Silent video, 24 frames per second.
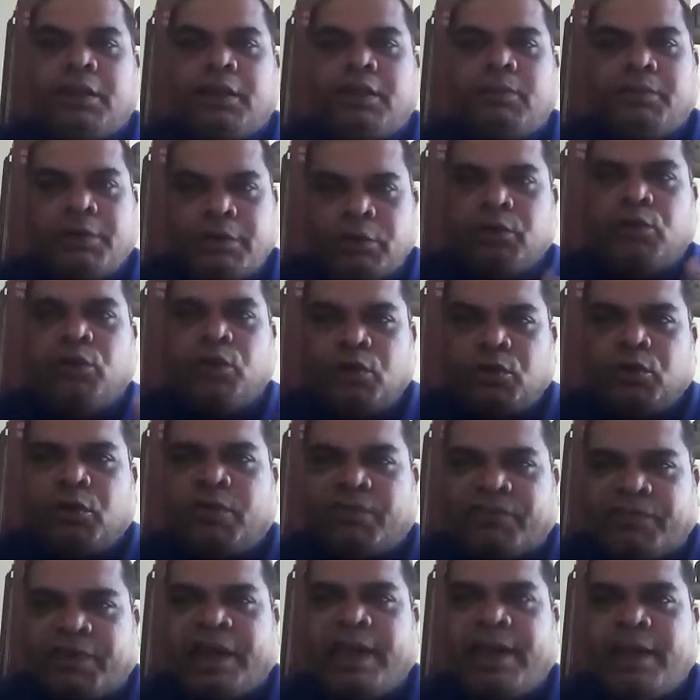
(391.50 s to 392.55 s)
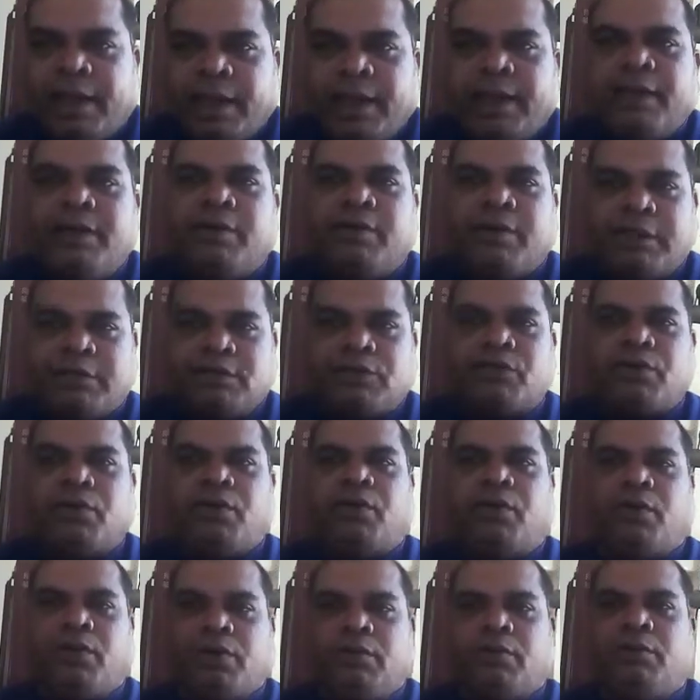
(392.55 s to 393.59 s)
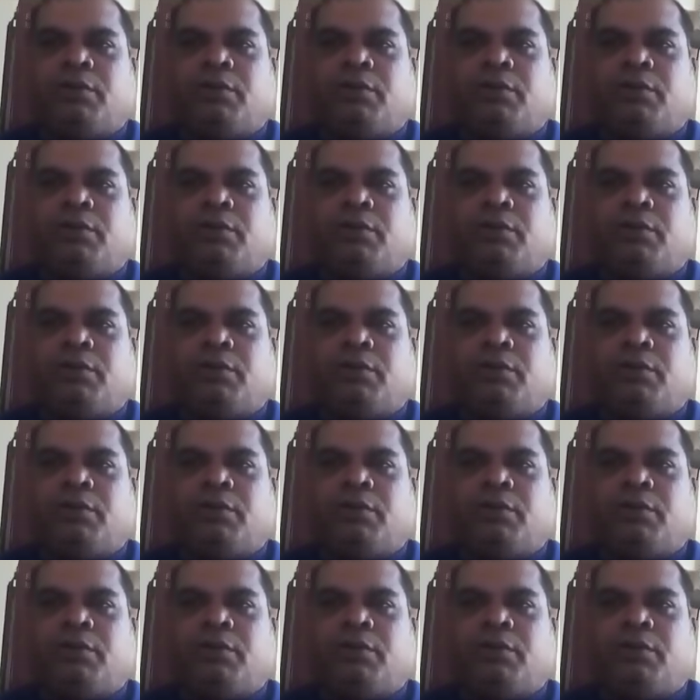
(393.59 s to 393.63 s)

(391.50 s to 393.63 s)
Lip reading: When you go to a fine dine restaurant,